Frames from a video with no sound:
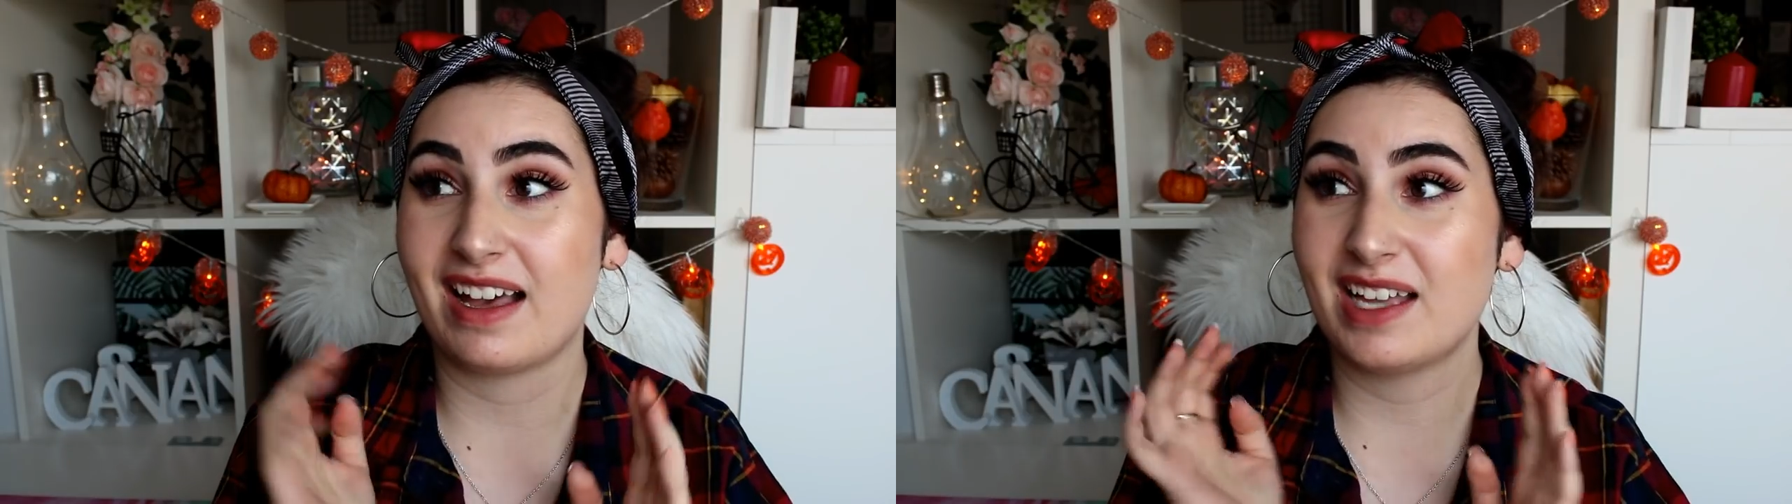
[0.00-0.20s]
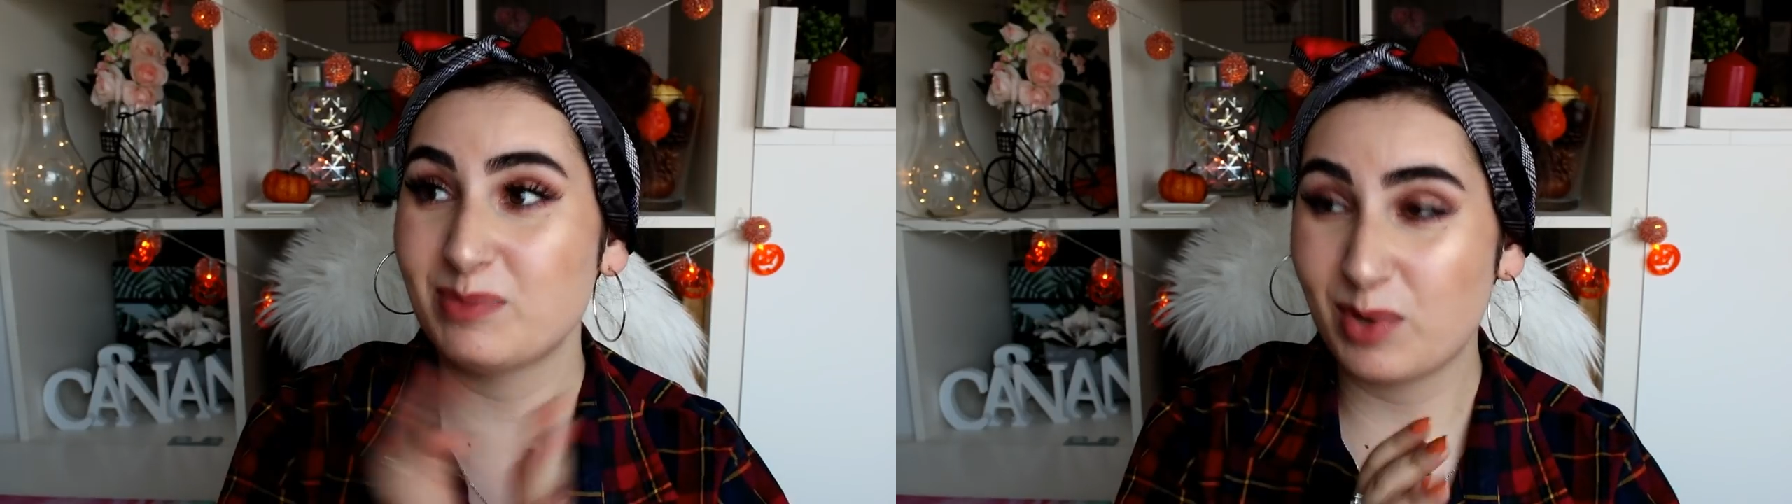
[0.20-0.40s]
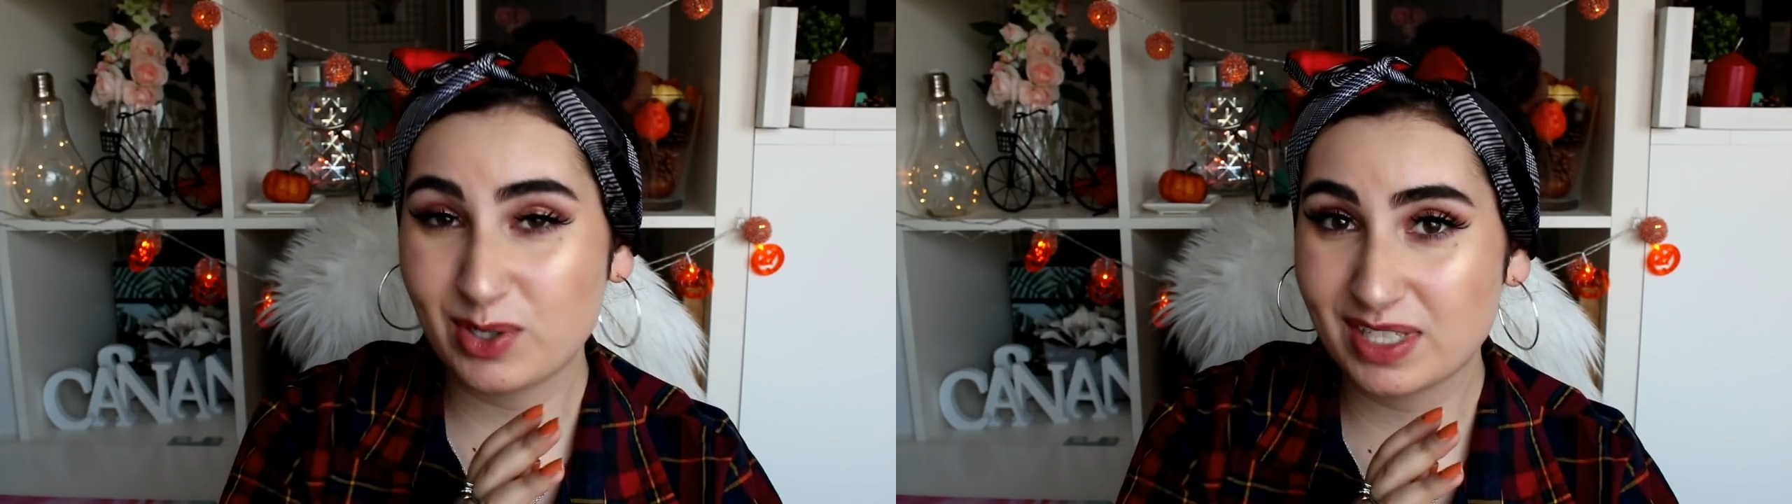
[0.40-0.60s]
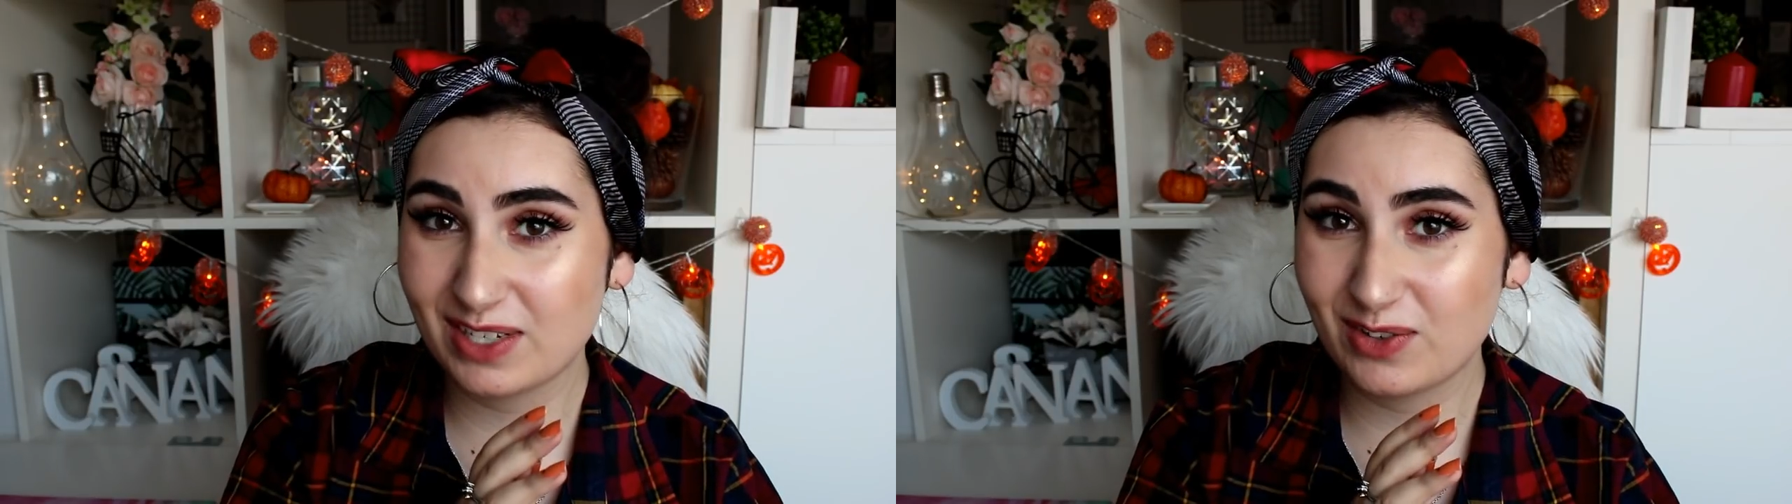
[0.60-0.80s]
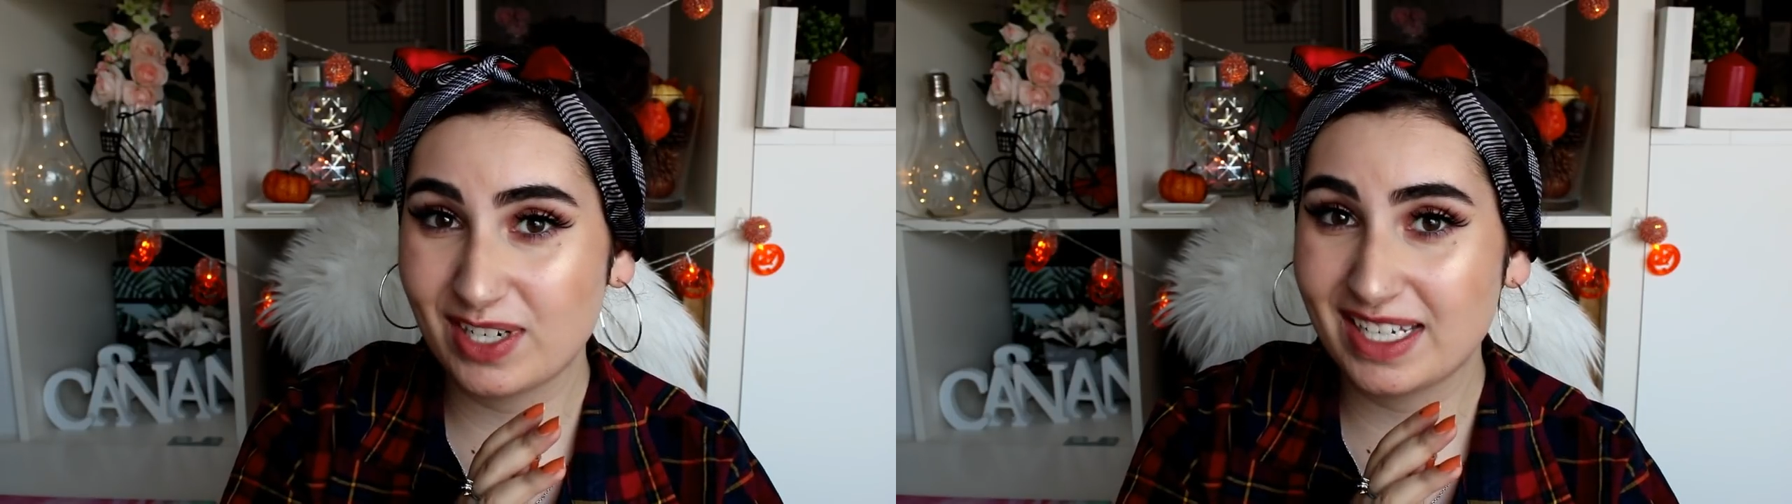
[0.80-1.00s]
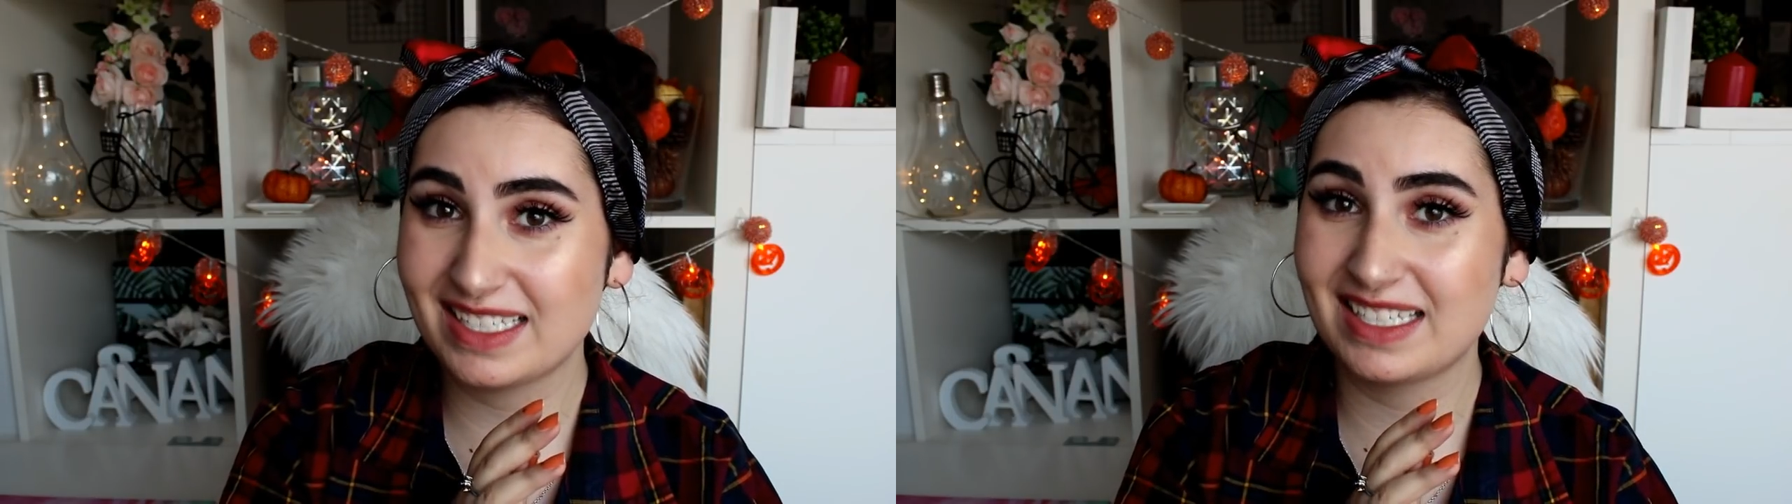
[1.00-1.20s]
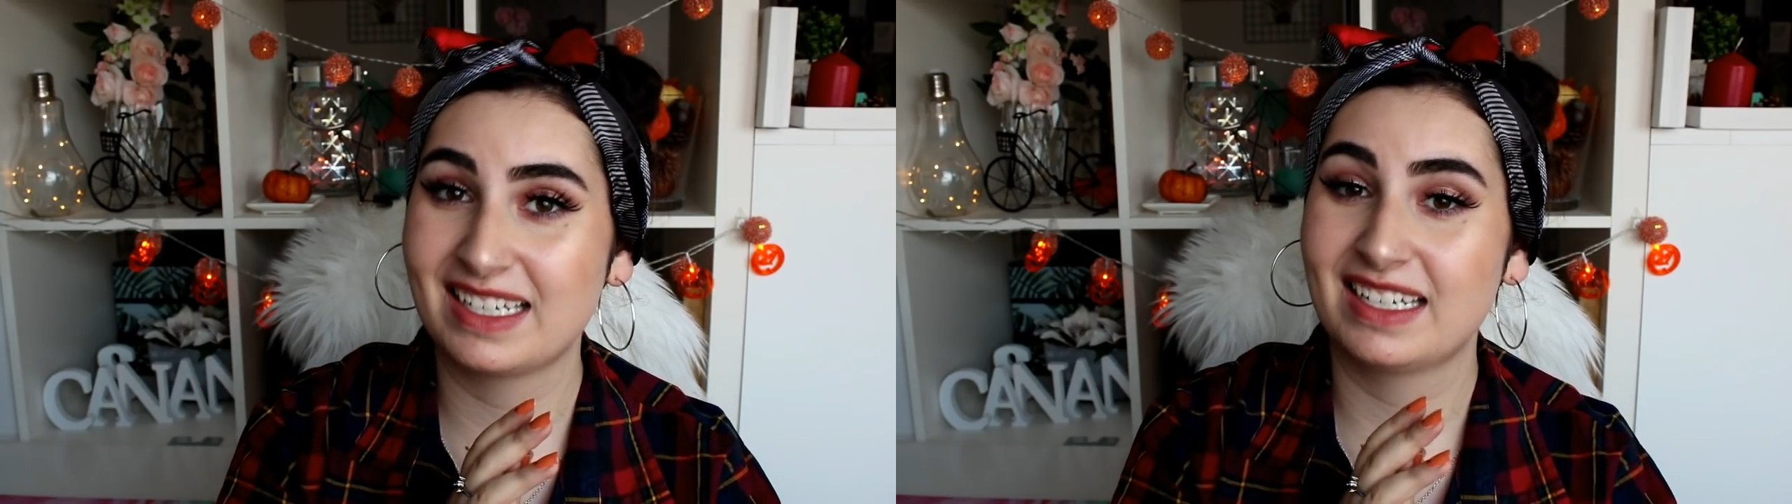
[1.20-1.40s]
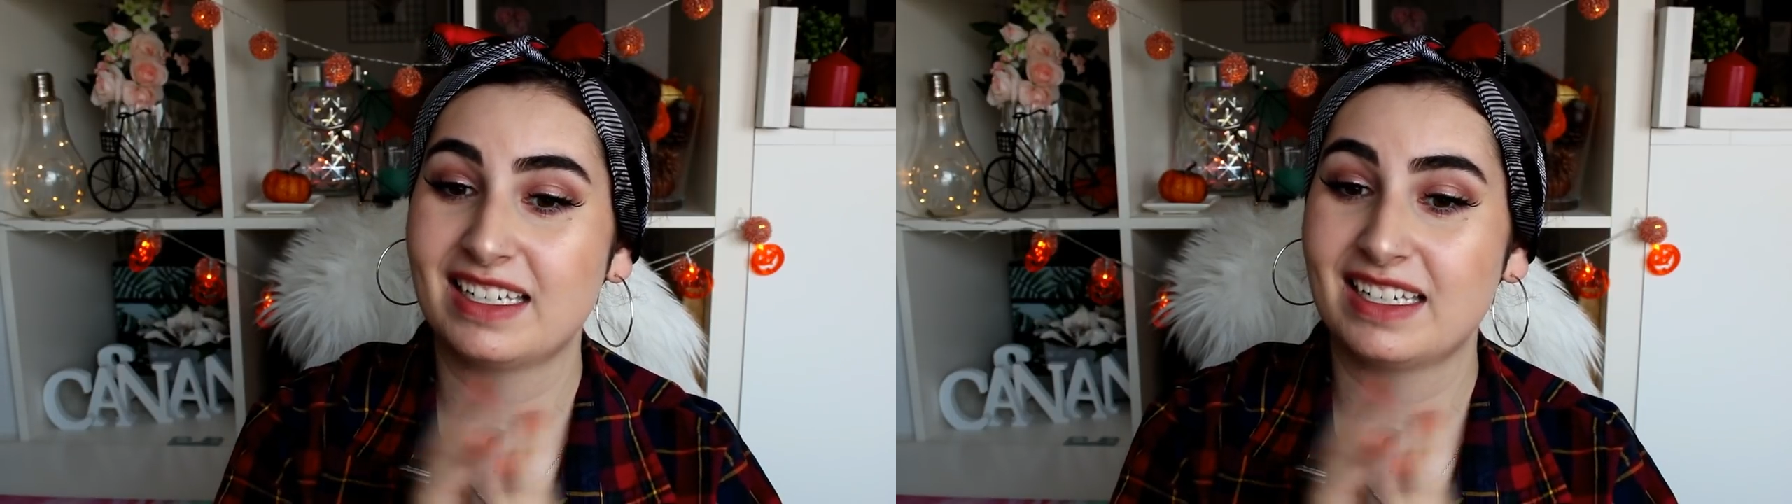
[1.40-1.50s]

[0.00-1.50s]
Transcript: unboxing on it,